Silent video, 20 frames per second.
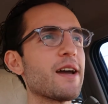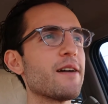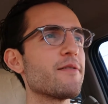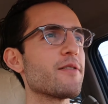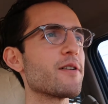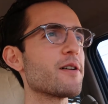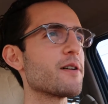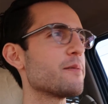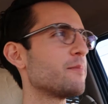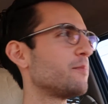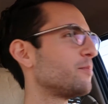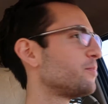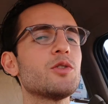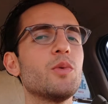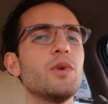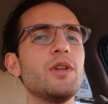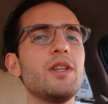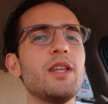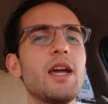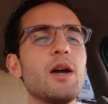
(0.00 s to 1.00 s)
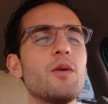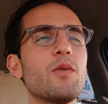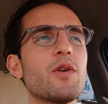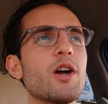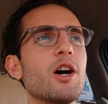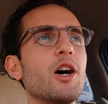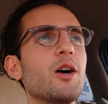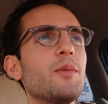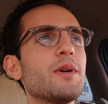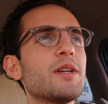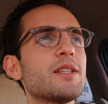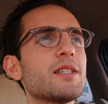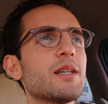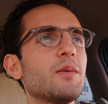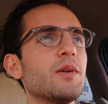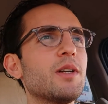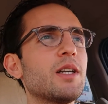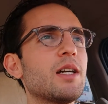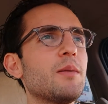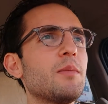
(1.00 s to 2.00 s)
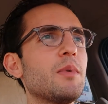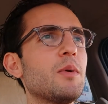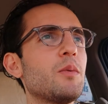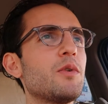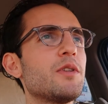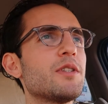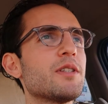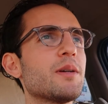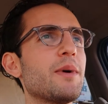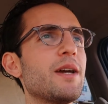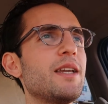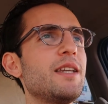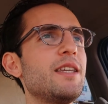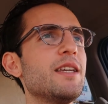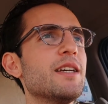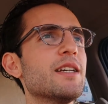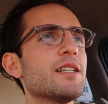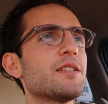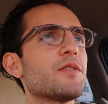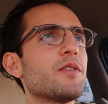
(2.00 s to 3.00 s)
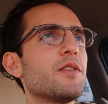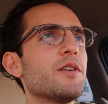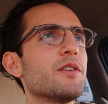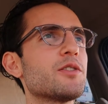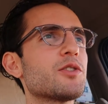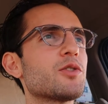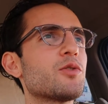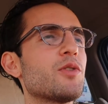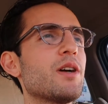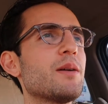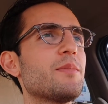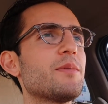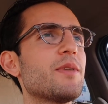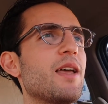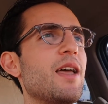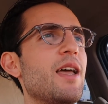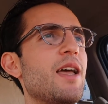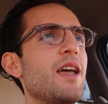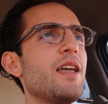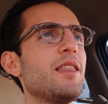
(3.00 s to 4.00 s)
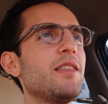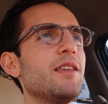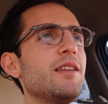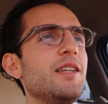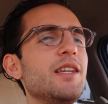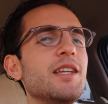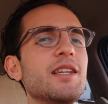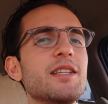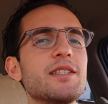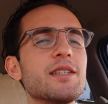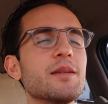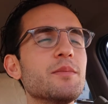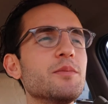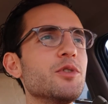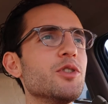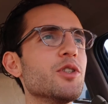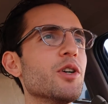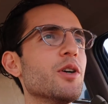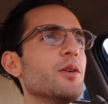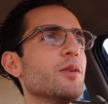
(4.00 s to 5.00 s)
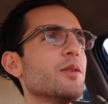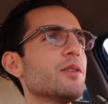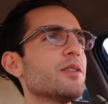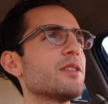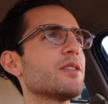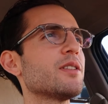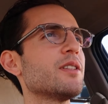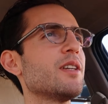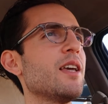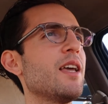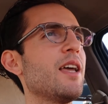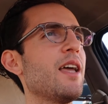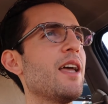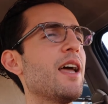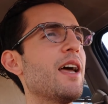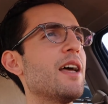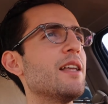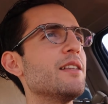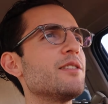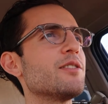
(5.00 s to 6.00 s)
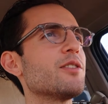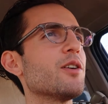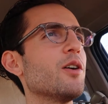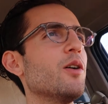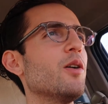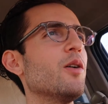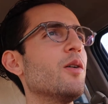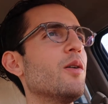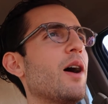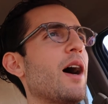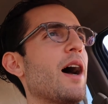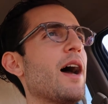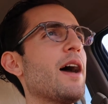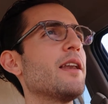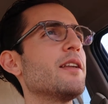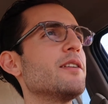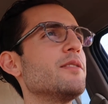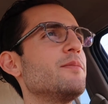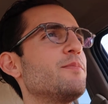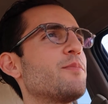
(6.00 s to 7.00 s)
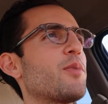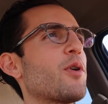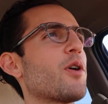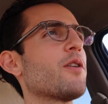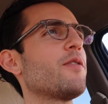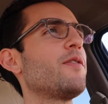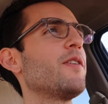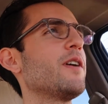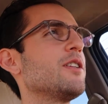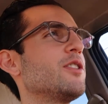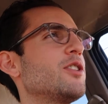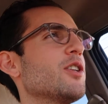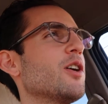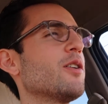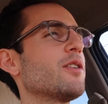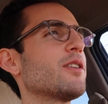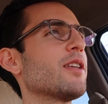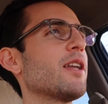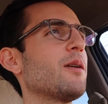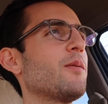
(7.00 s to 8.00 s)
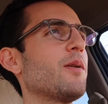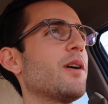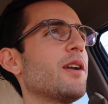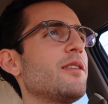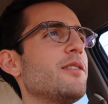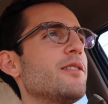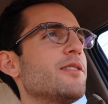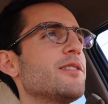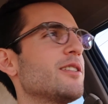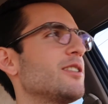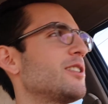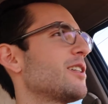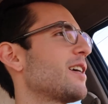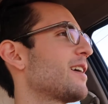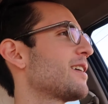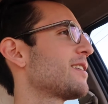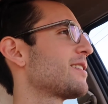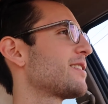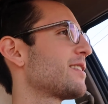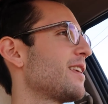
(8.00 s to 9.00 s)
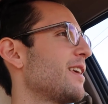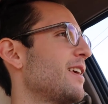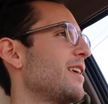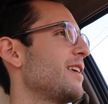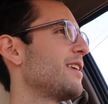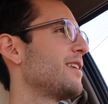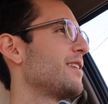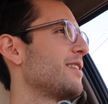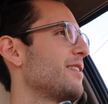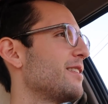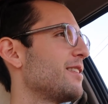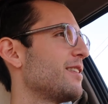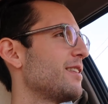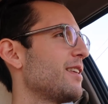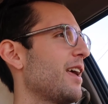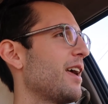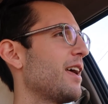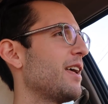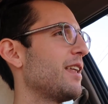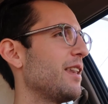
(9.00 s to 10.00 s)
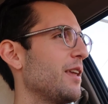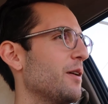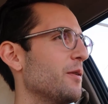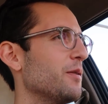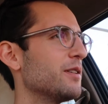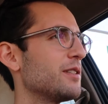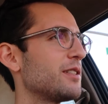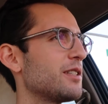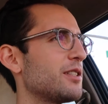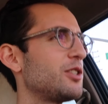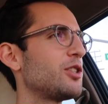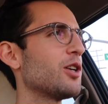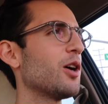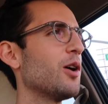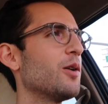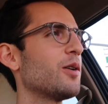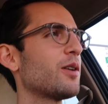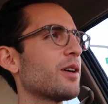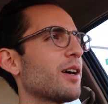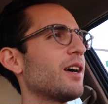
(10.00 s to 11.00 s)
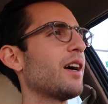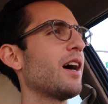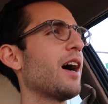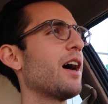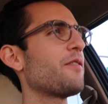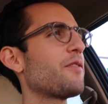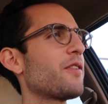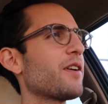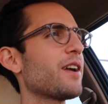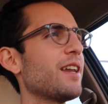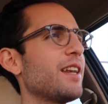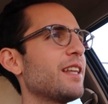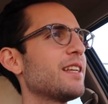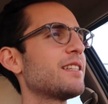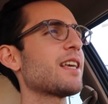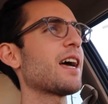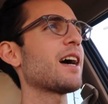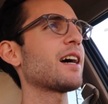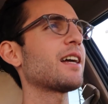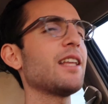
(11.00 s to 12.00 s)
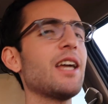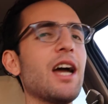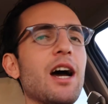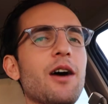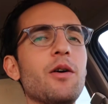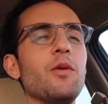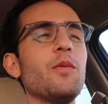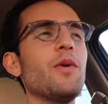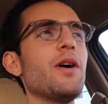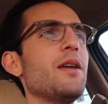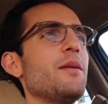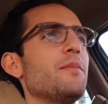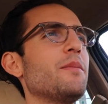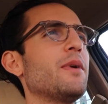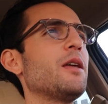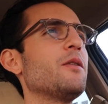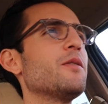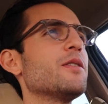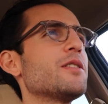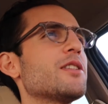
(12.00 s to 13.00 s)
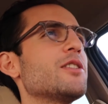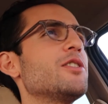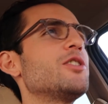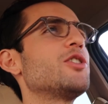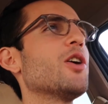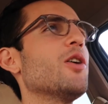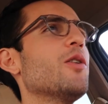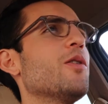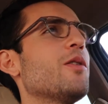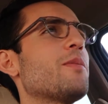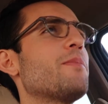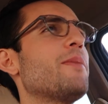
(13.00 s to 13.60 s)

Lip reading: ever. So one day we were helping someone come up with some ideas for their script. They needed some jokes, and so I had a perfect joke that I wanted to suggest. And it was a joke, I forget exactly how it went, but it was a joke